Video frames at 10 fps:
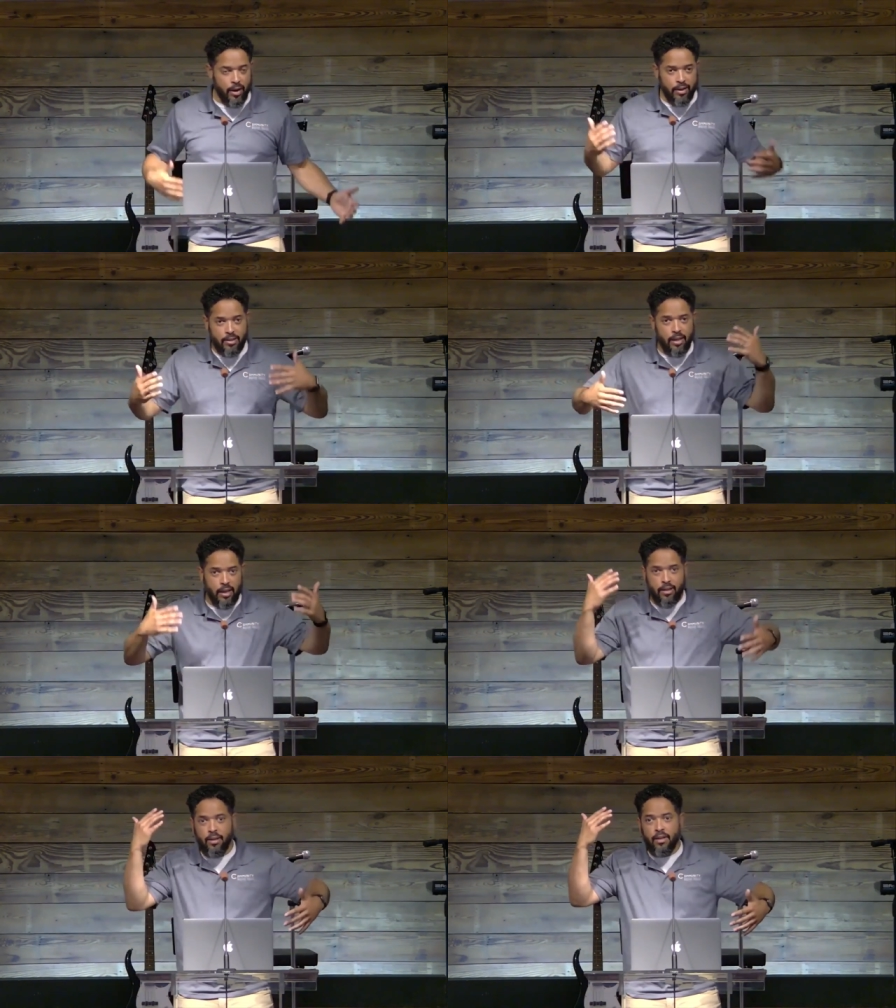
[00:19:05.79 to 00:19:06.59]
It's like
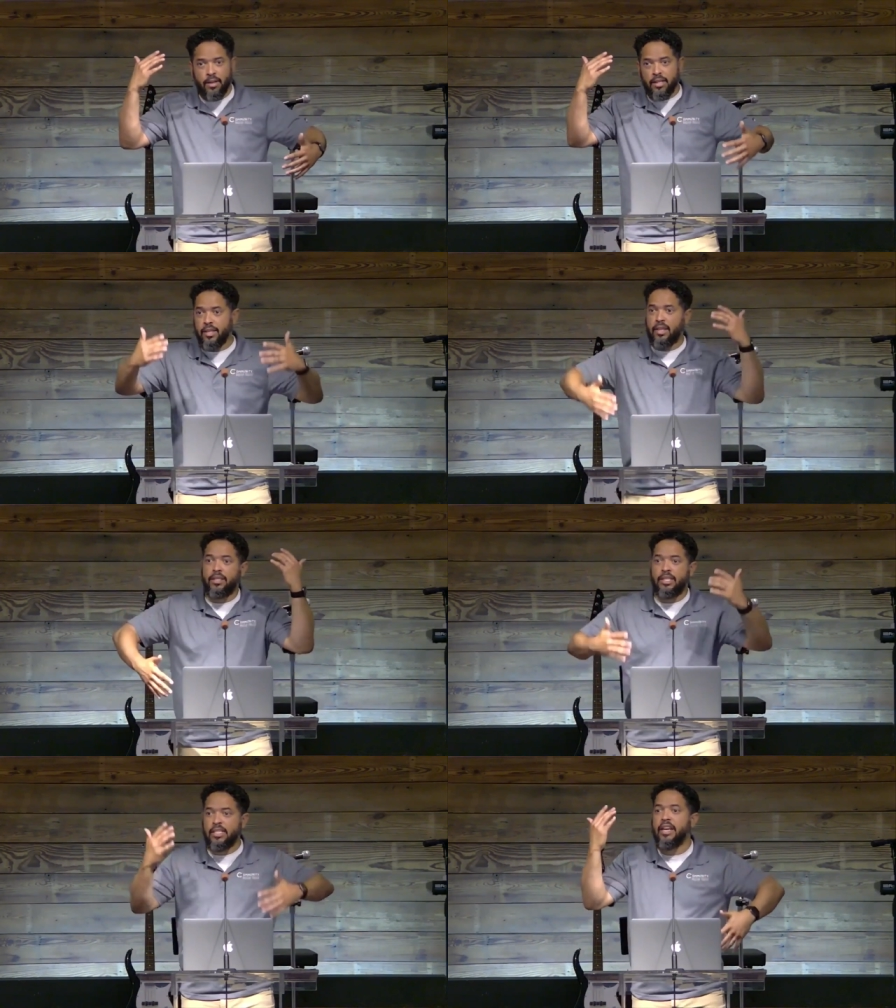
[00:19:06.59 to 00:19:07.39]
it's a
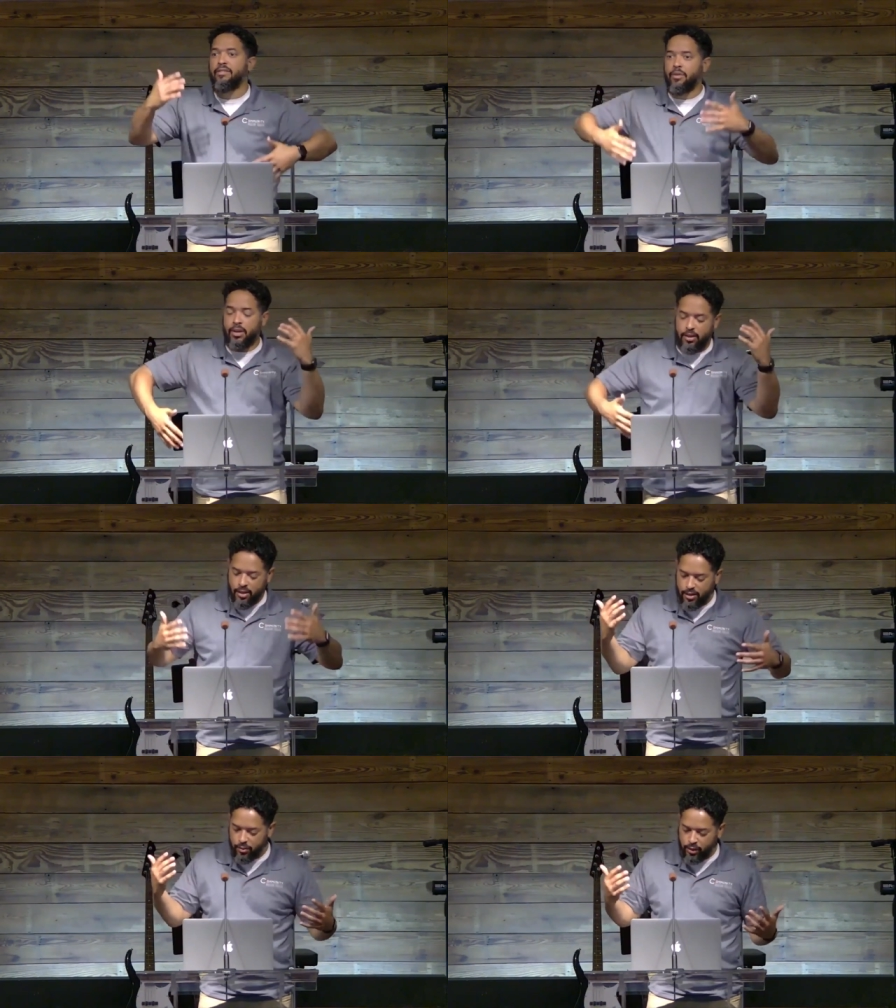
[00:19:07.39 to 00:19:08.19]
severing
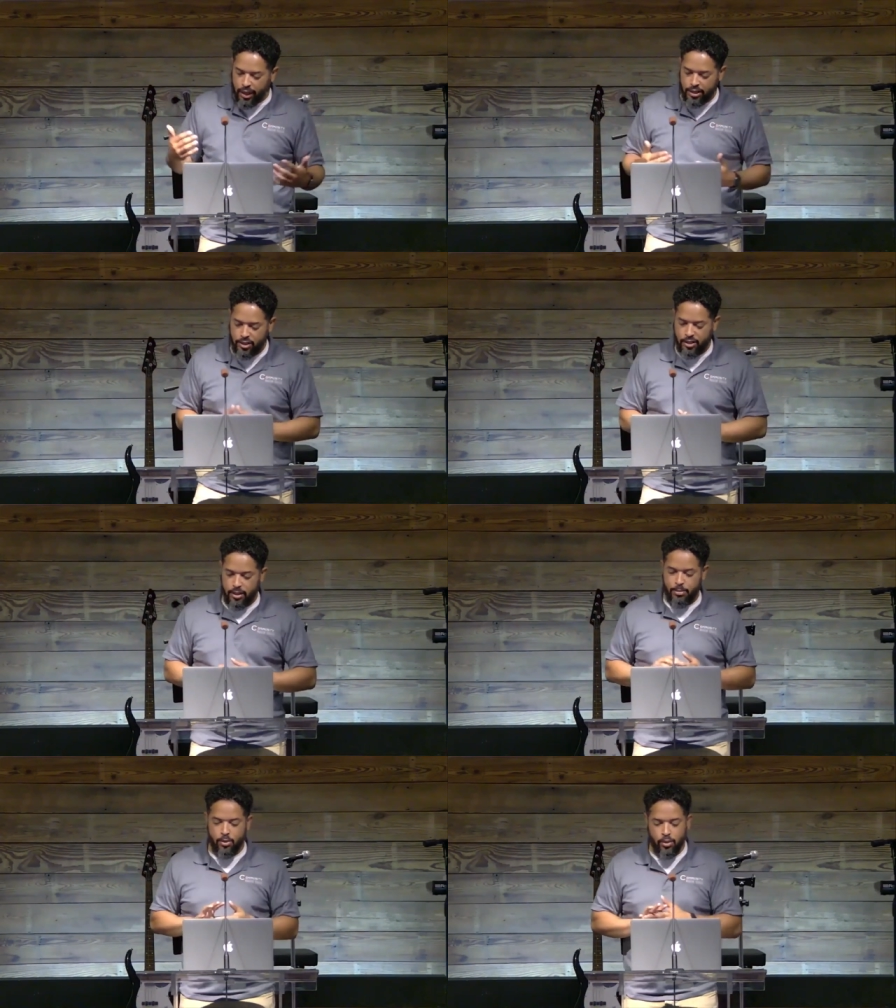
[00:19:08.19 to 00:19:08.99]
of
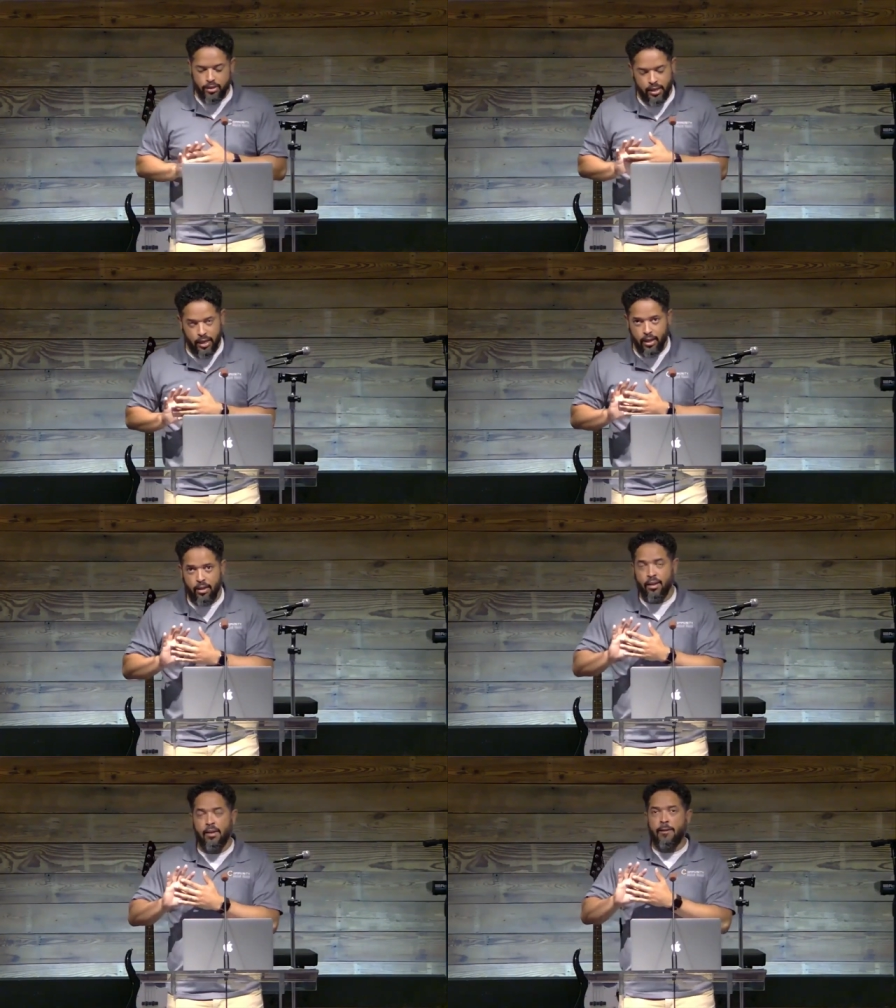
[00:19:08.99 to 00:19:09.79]
relationships or it's a
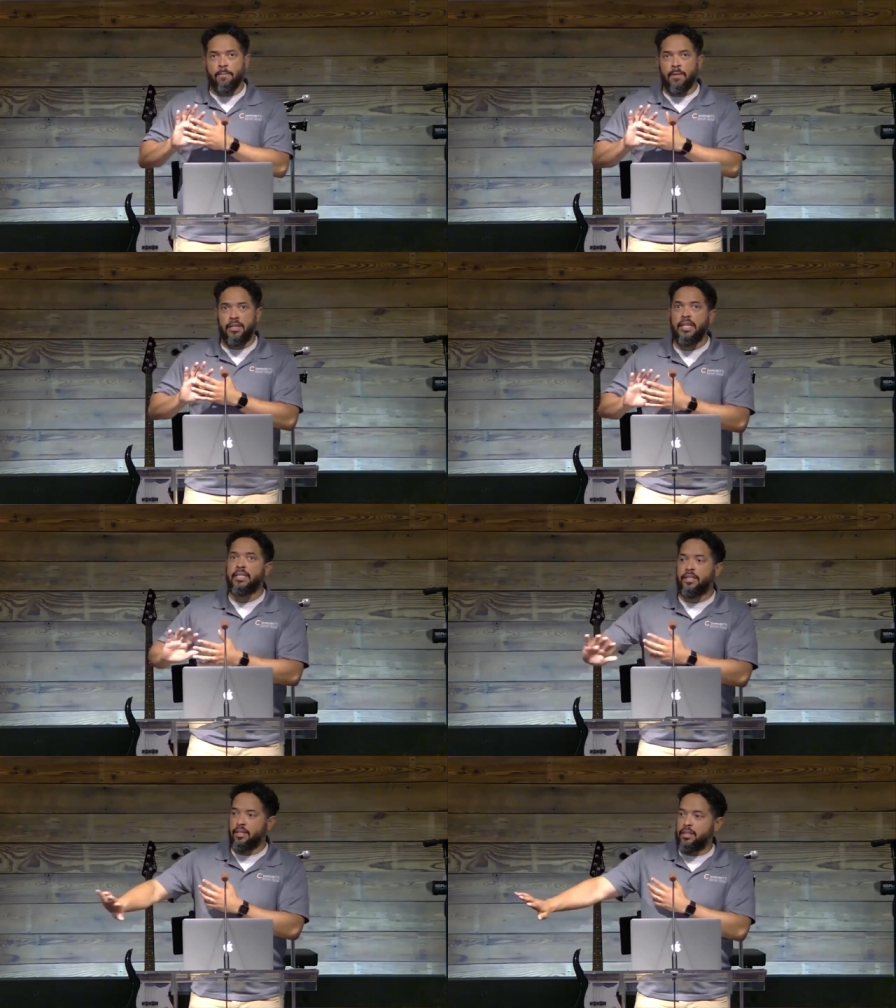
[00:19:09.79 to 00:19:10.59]

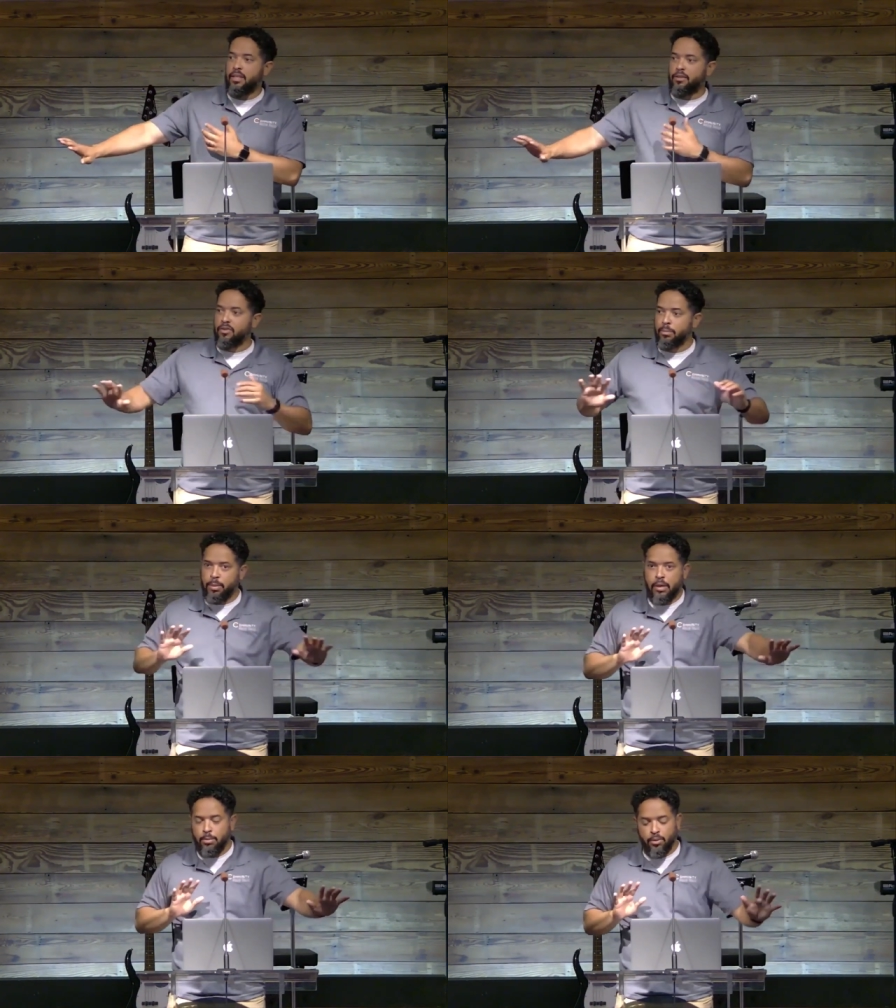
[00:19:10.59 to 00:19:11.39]
distancing from
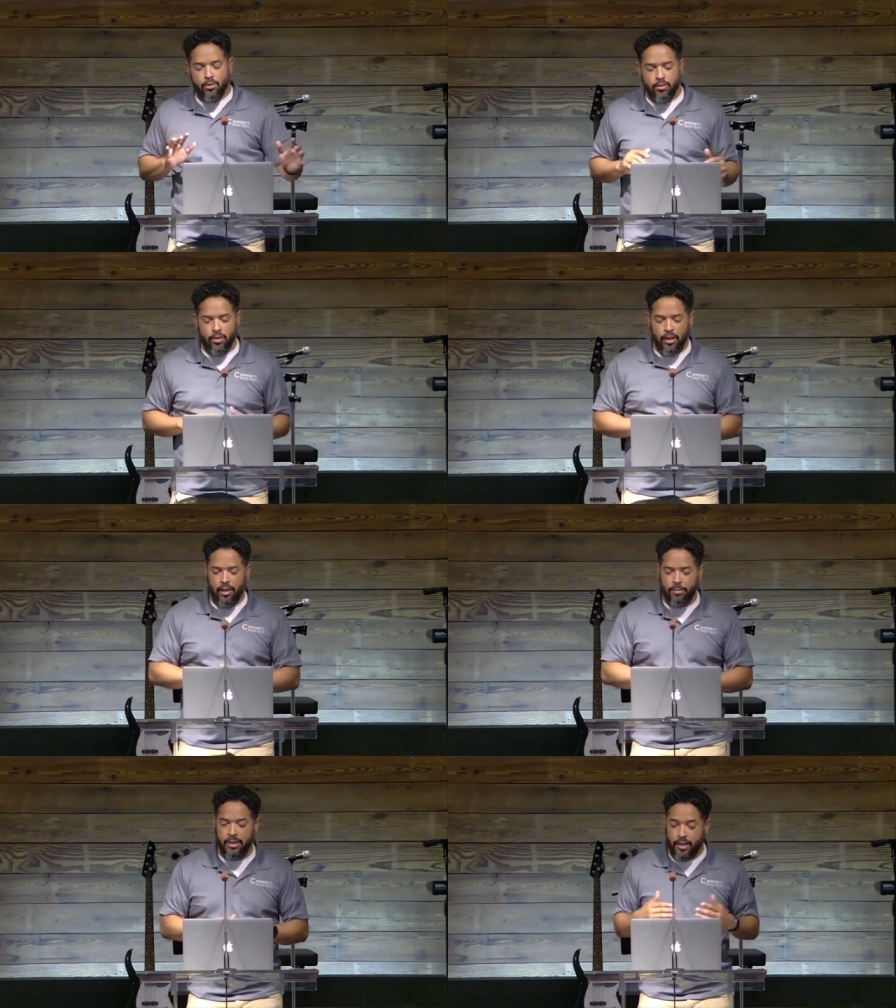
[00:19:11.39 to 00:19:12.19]
people uh,
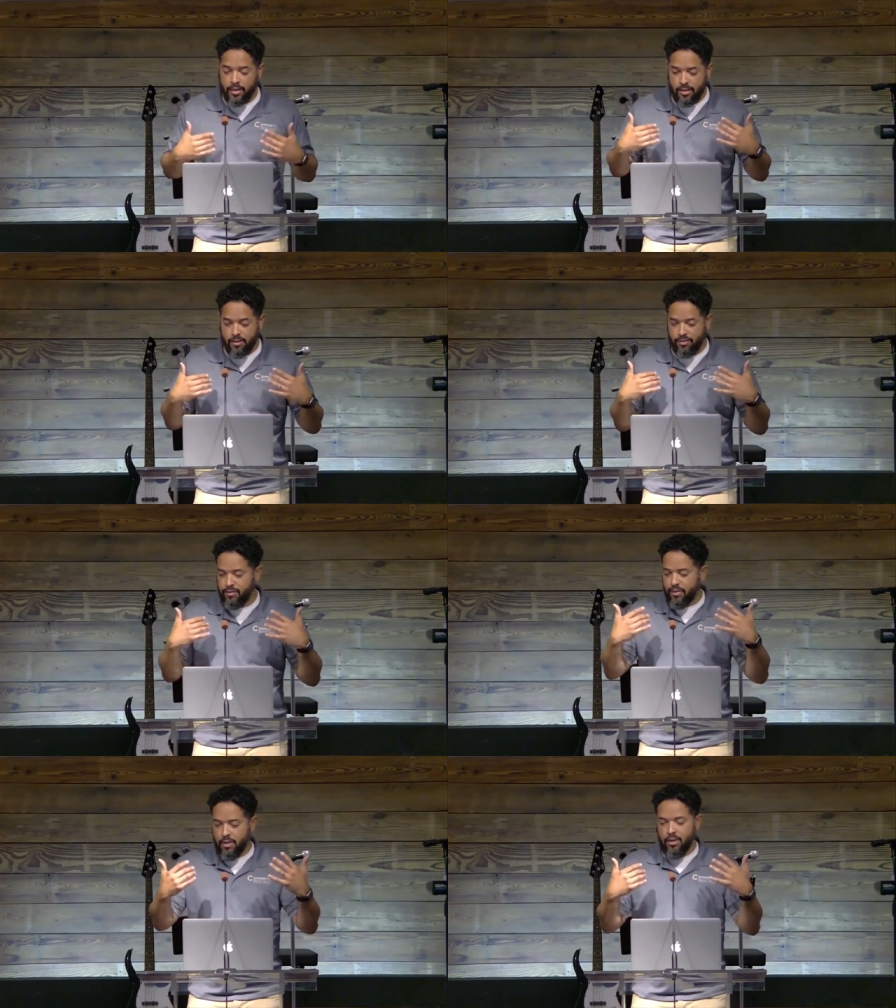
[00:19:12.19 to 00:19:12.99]
because of
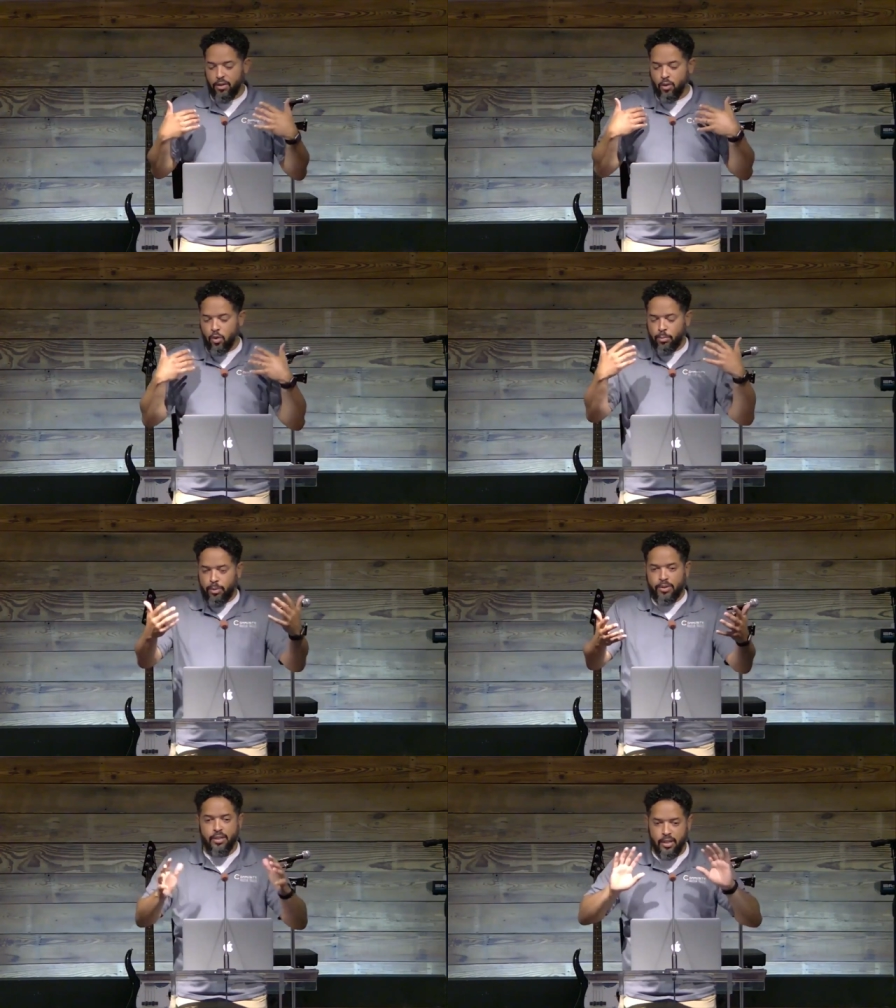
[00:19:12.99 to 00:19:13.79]
your
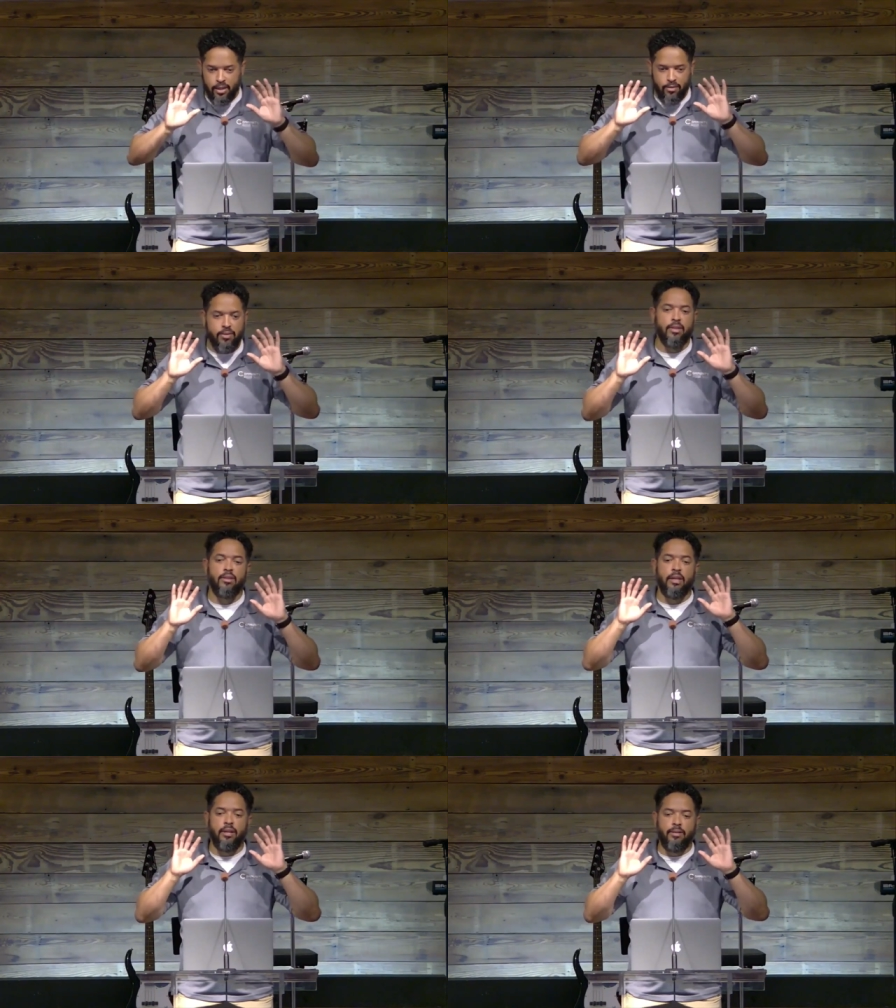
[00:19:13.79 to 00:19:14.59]
perceived
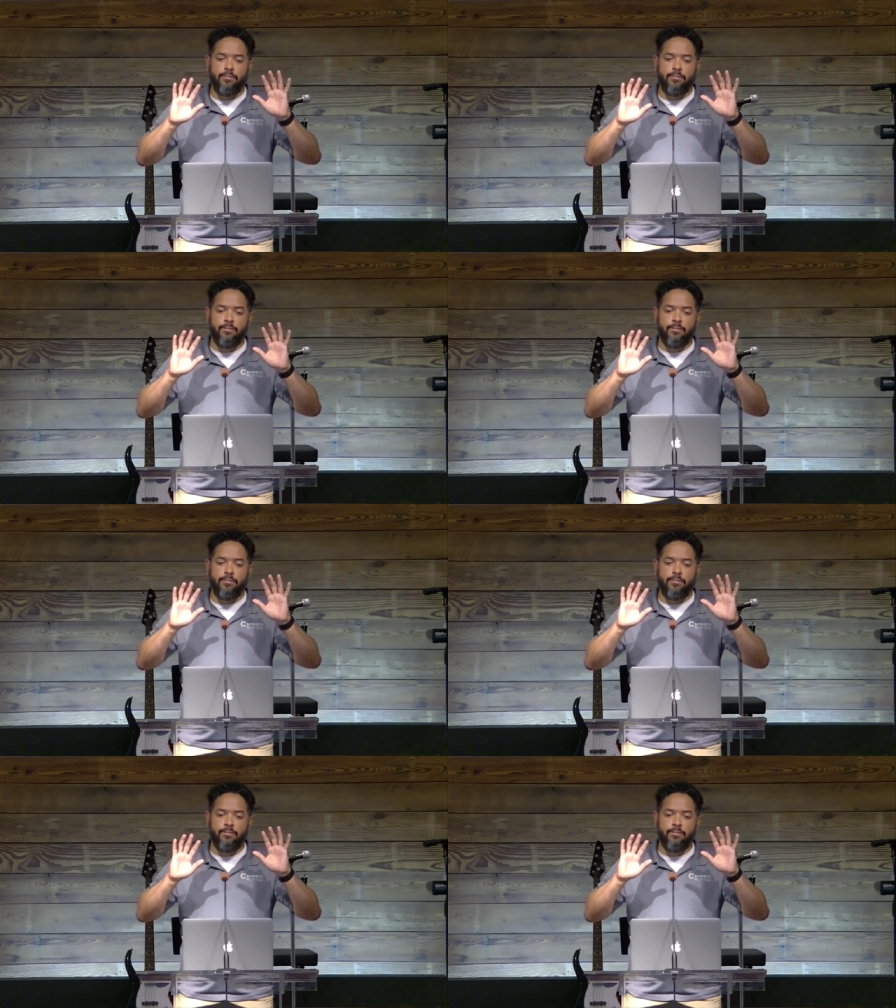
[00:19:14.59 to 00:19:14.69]
um,